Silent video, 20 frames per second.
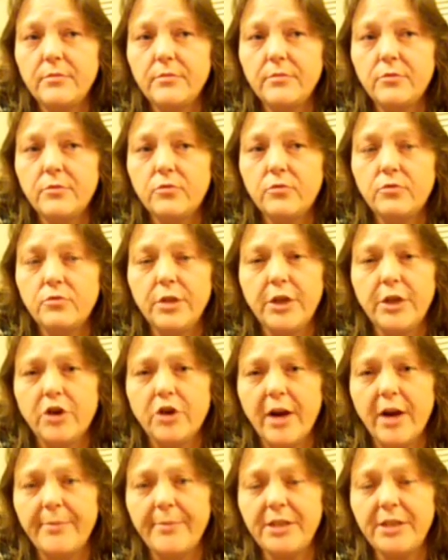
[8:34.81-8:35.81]
really
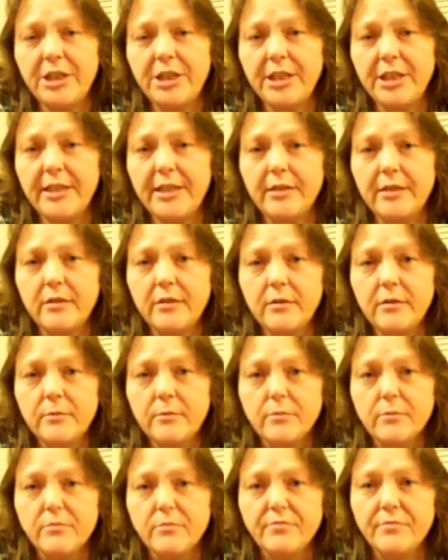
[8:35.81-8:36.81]
crappy shit
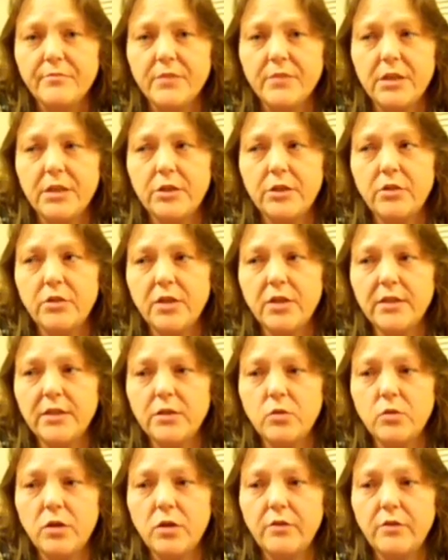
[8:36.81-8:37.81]
in
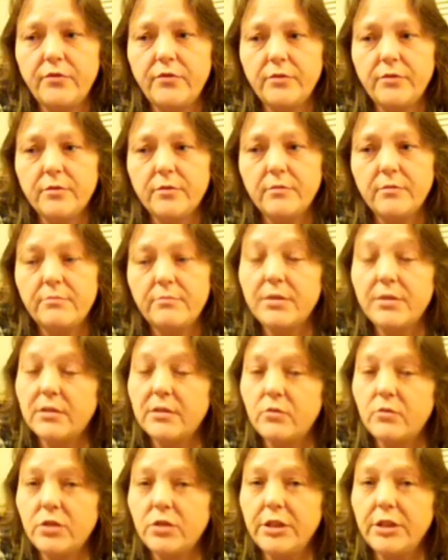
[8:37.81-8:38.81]
2012, but some
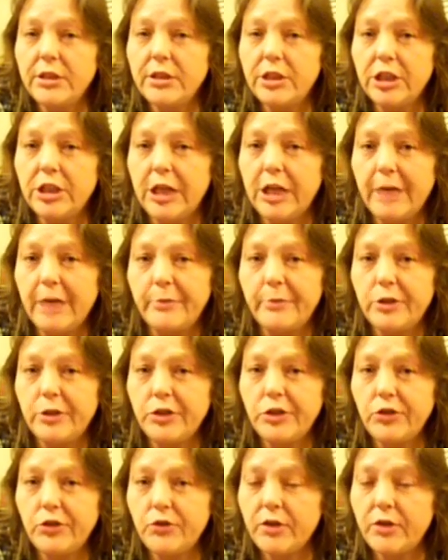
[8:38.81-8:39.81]
really good shit happened
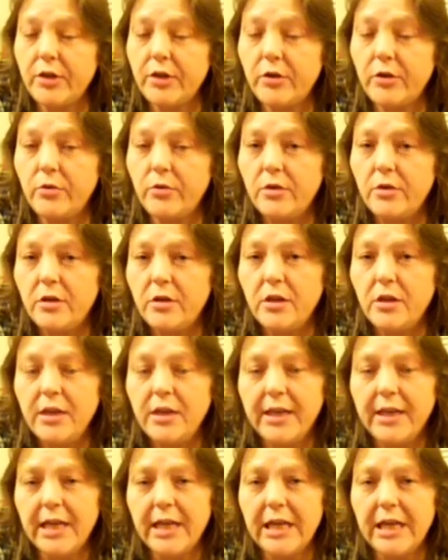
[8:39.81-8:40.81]
too, so
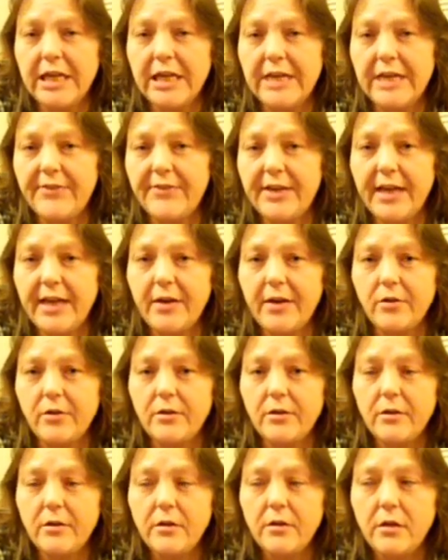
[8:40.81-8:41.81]
kind of evened out.
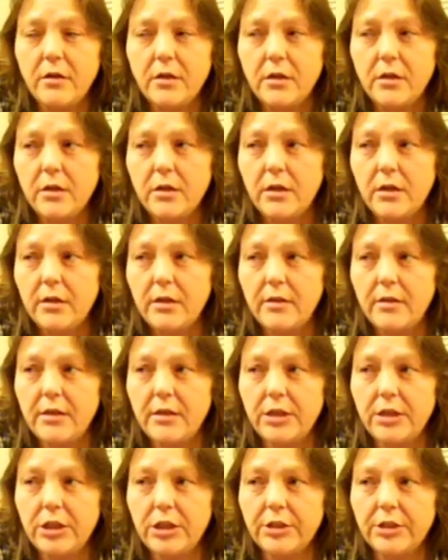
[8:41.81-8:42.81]

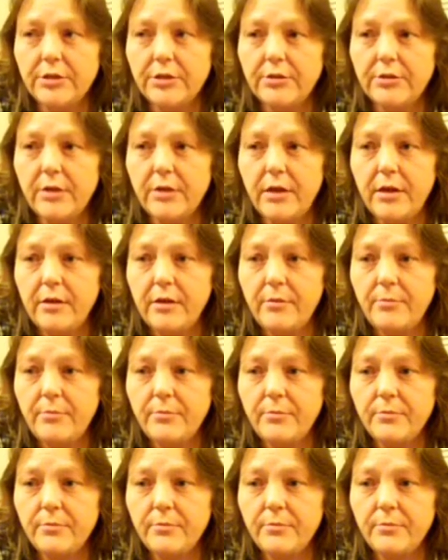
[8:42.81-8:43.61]
This year, um,